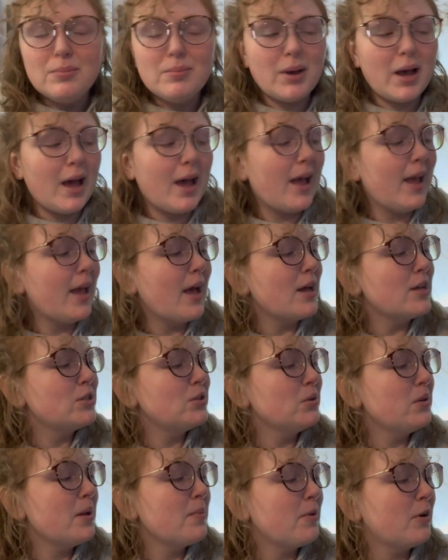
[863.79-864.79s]
by
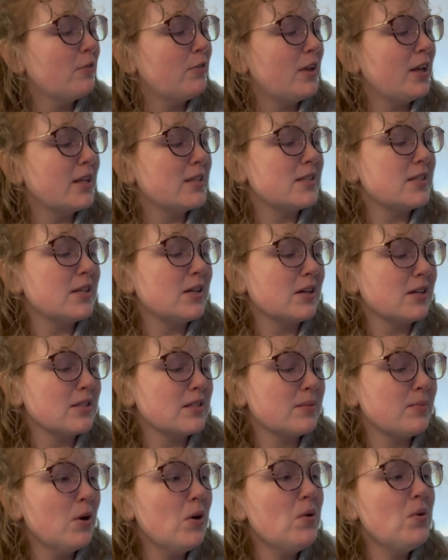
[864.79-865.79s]
Julia Murphy and Sierra
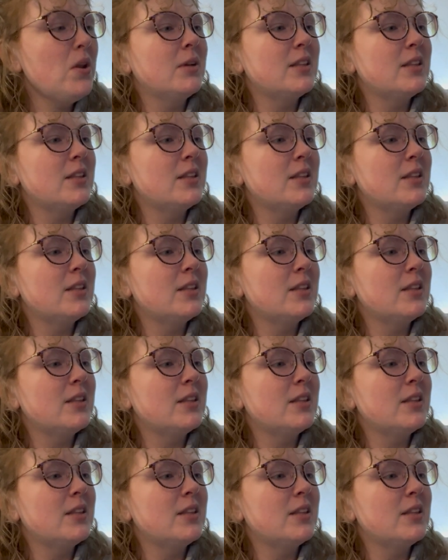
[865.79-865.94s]
Simone.